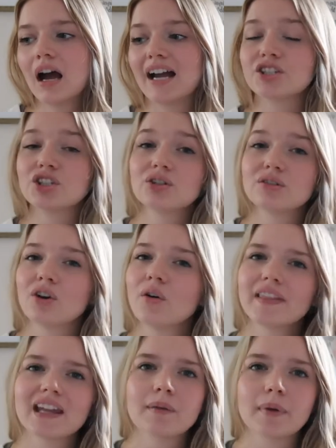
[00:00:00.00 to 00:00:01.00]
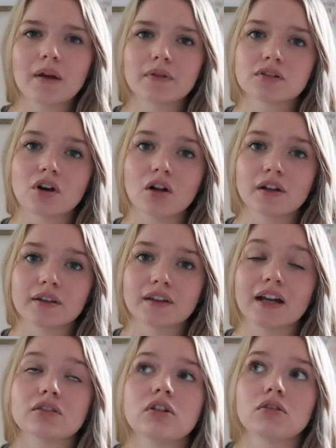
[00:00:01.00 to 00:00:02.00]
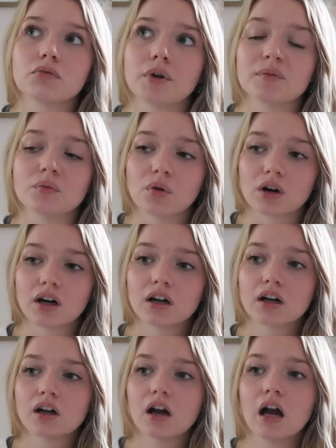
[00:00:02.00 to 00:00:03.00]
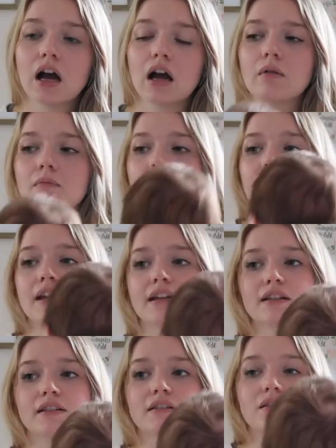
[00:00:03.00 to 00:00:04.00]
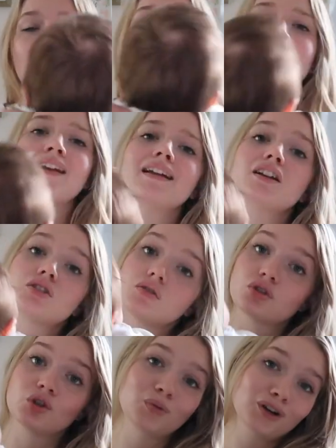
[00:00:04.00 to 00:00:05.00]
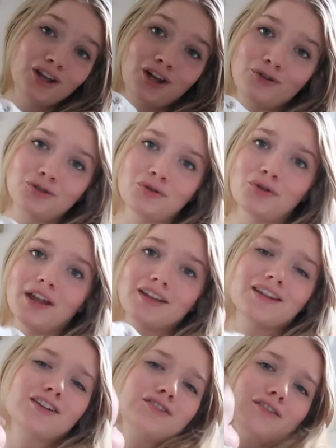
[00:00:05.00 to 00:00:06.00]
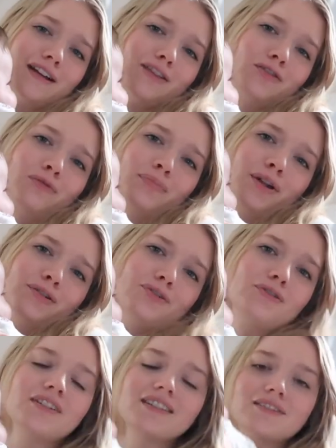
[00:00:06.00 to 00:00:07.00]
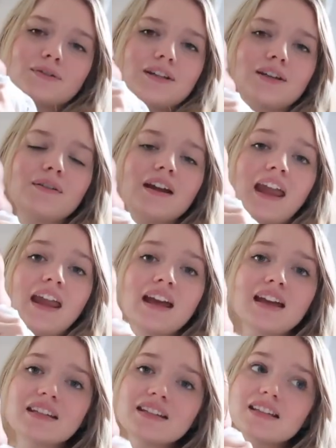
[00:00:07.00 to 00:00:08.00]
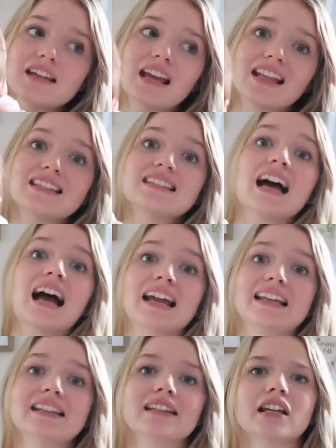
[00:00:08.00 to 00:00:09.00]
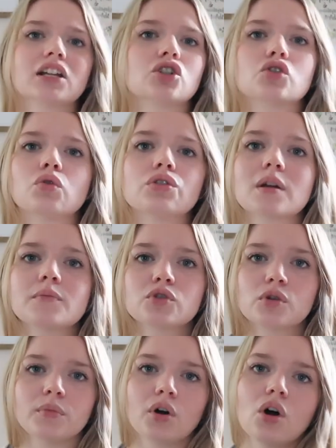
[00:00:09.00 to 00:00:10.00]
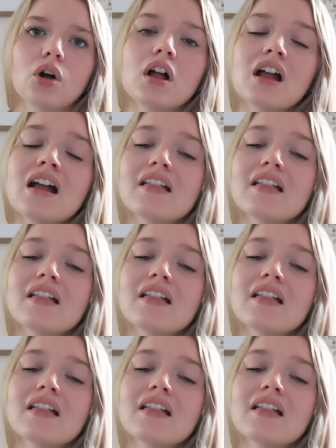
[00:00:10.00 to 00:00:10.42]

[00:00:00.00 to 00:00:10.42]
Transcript: I do, the only thing about the Solly that I love way more um, is one, it's super cute to like, they just look like a little bundle. It's so cute. And it's tiny, like it just rolls up into a ball.